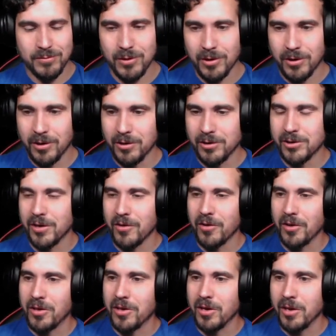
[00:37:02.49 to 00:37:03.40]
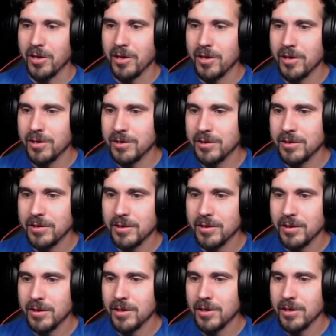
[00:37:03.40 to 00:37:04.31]
All right, let's try that again. Yeah.
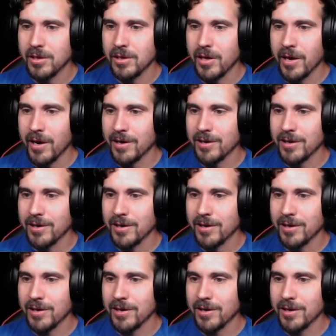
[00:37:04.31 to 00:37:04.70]
Yeah,